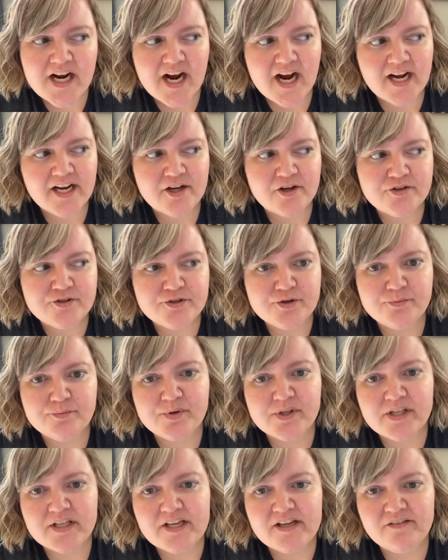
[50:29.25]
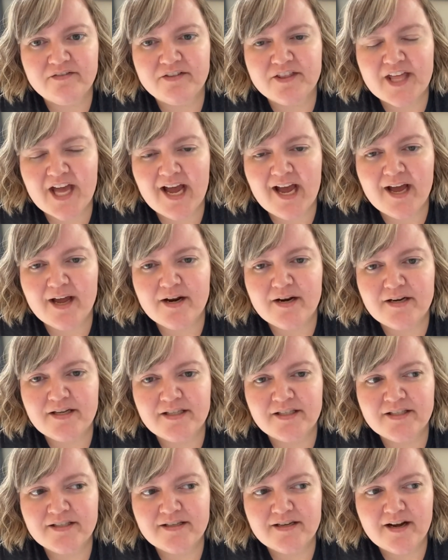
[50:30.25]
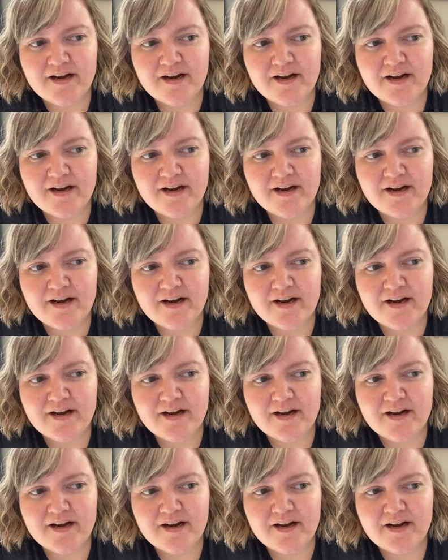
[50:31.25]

I also believe that